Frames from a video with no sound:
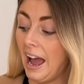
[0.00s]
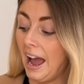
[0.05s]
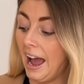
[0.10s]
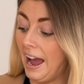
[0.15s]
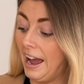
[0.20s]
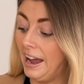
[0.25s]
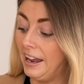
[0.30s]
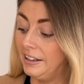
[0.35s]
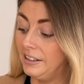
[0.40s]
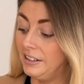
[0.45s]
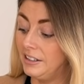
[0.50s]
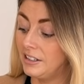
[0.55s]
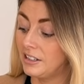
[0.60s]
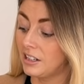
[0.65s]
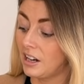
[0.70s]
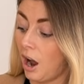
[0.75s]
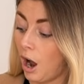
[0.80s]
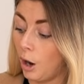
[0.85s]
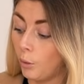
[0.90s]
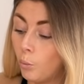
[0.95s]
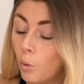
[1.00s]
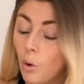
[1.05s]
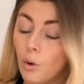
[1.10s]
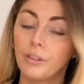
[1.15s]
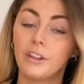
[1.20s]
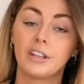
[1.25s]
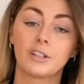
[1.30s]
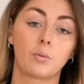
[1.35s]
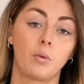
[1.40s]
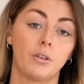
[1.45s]
And I
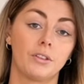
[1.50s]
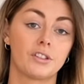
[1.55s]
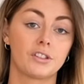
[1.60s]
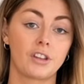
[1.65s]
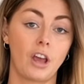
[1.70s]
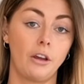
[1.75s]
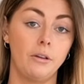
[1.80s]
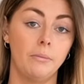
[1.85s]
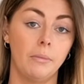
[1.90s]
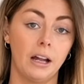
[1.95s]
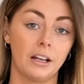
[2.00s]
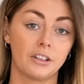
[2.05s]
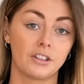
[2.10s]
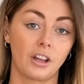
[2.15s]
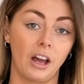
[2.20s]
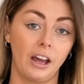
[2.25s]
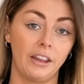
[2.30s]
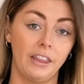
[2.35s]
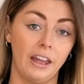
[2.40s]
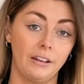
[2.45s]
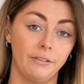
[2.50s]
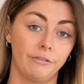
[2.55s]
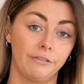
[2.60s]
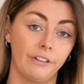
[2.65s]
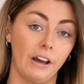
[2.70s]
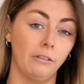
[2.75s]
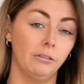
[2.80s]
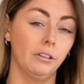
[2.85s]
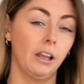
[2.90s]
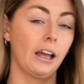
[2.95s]
wore this one so much that I then
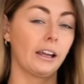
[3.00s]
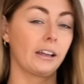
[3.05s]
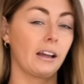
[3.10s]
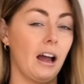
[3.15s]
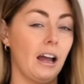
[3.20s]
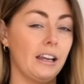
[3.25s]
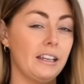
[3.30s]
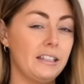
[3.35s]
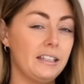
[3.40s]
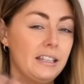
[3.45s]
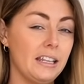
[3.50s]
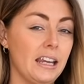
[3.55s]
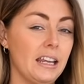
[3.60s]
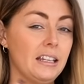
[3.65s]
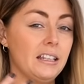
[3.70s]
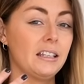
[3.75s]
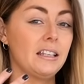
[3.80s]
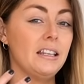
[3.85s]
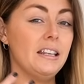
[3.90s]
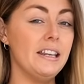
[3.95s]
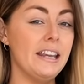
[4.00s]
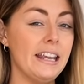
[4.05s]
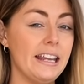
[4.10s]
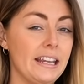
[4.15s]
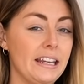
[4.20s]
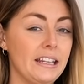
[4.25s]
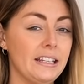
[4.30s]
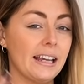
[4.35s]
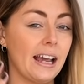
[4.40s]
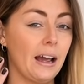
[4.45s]
felt like I did
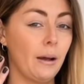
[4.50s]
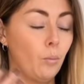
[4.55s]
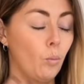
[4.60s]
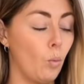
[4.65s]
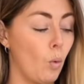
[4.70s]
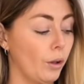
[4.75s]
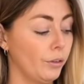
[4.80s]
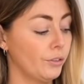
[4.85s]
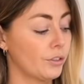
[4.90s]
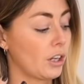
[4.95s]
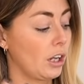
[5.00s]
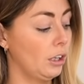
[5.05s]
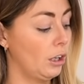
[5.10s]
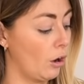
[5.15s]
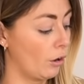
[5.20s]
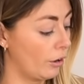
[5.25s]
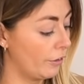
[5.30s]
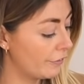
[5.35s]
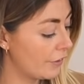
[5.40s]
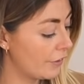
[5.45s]
need and want a longer